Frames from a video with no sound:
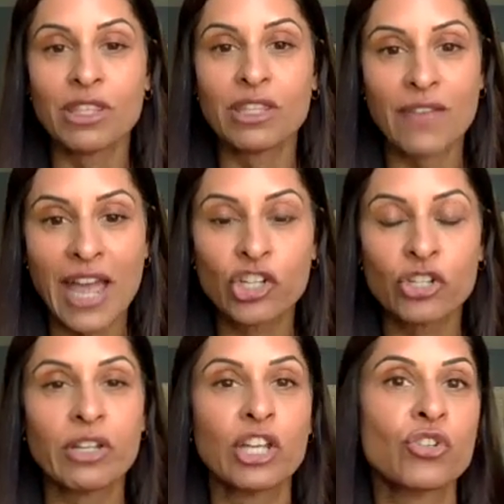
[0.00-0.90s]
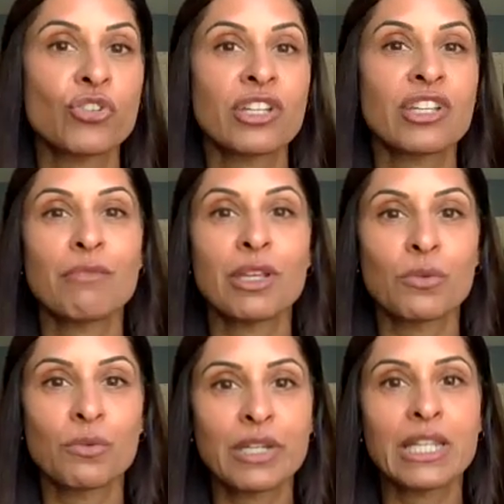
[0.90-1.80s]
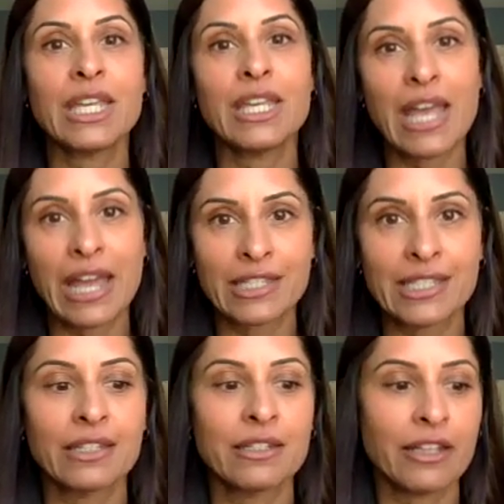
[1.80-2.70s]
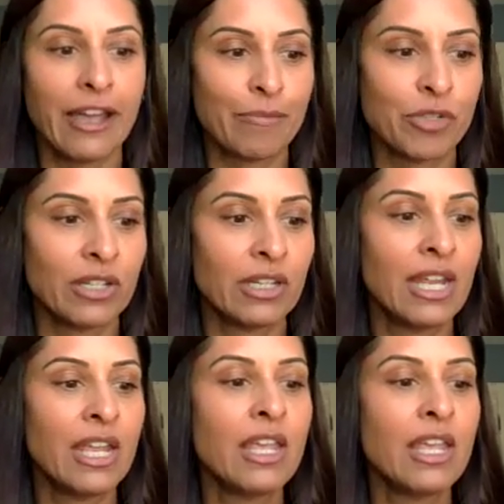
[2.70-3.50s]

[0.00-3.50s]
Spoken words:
but the vaginal estrogen can be a really excellent option.